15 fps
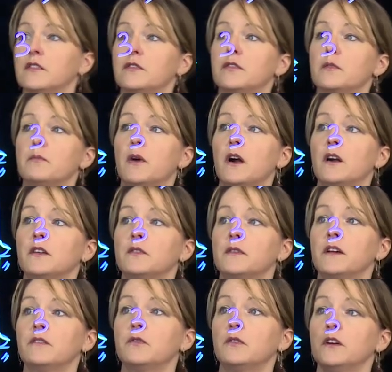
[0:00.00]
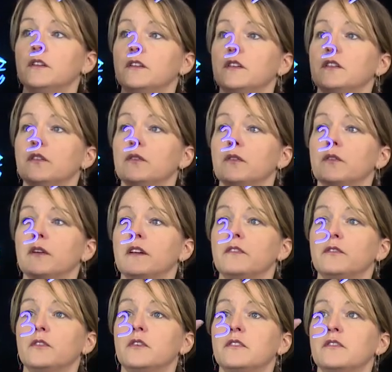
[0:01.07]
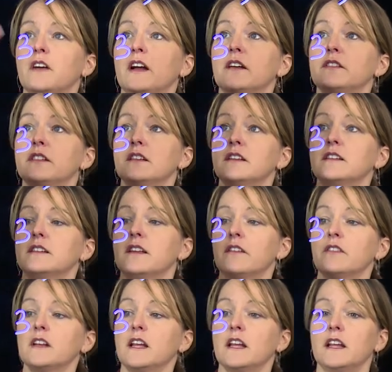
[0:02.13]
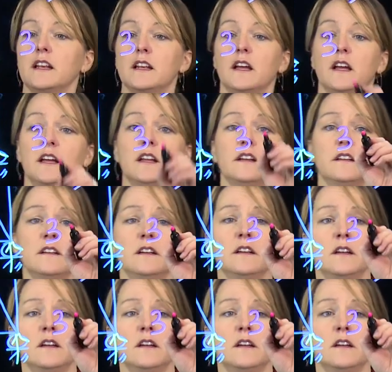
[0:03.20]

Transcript: For bars, we have one, two, three, four, five, six, seven, eight, nine,